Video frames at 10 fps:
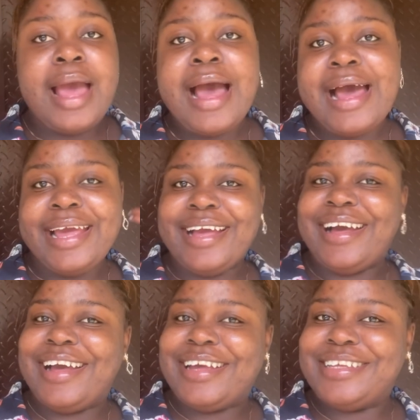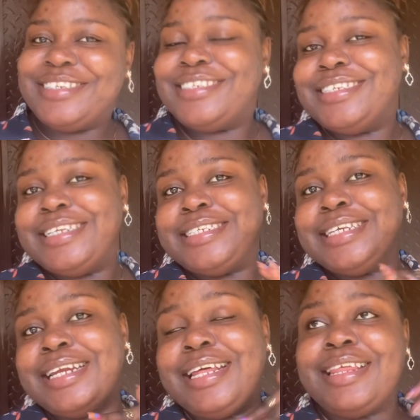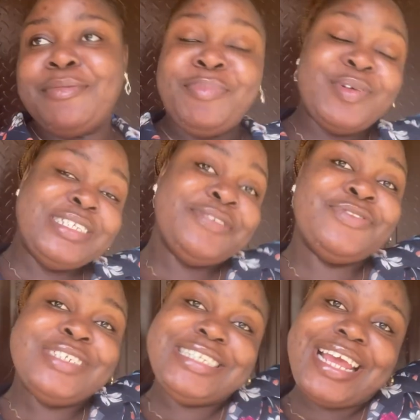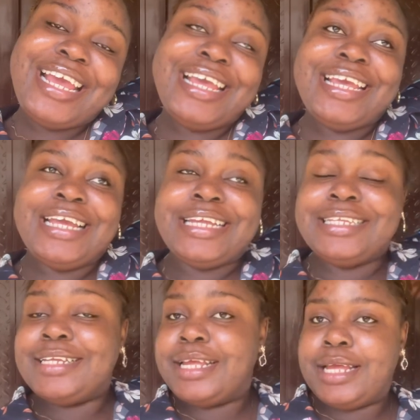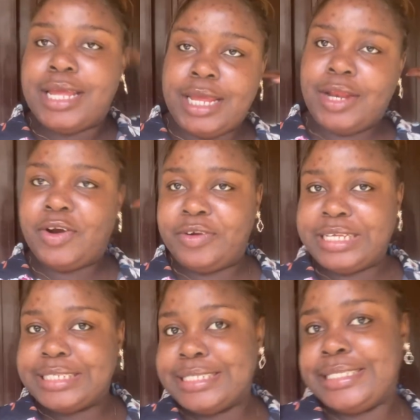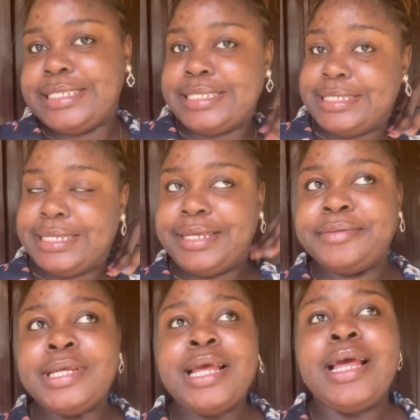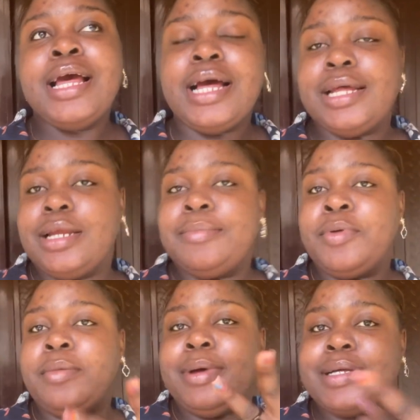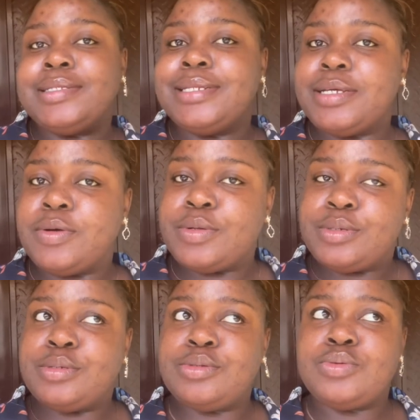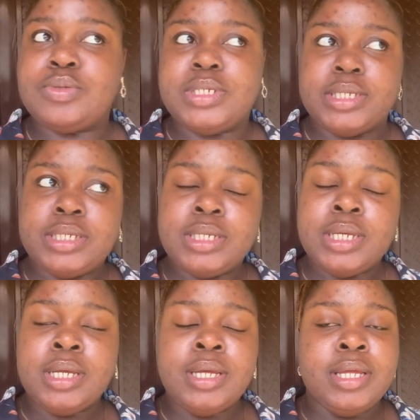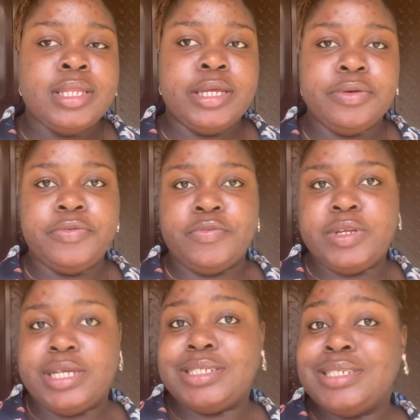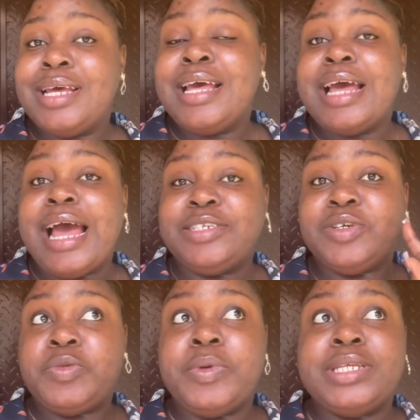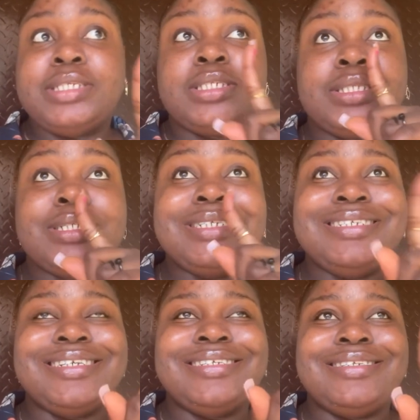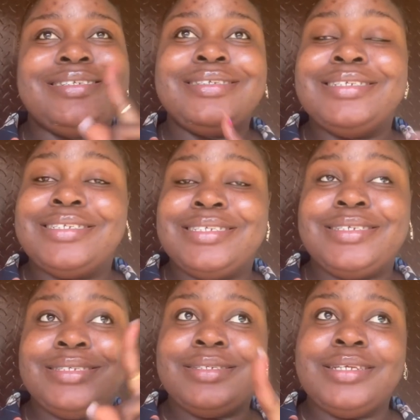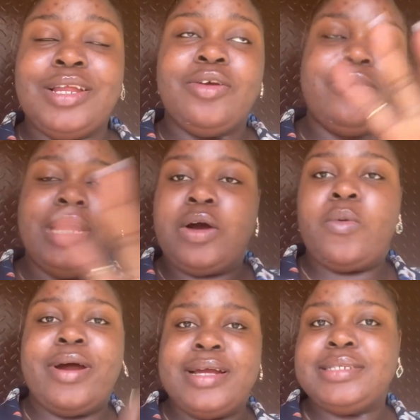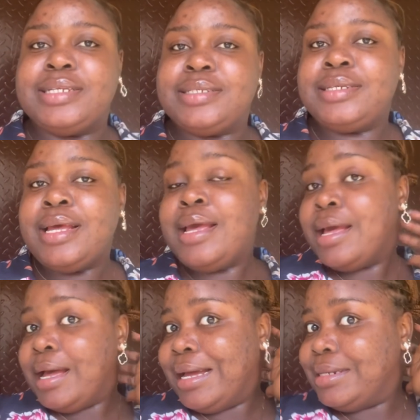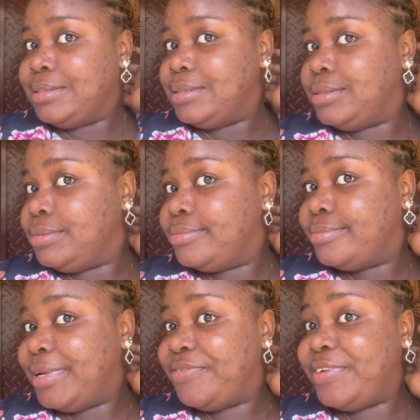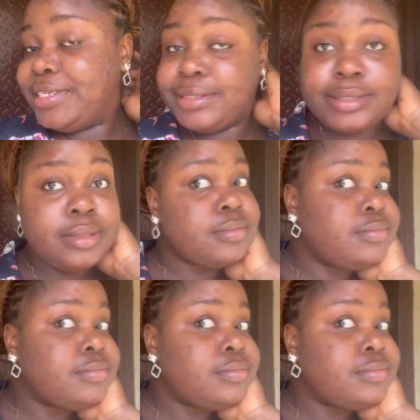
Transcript: Hi guys, it's another beautiful day in Ilorin City, and I'm going back to Lagos today. Thank God for that. I just spent three days in this Ilorin and Kwara State, and my face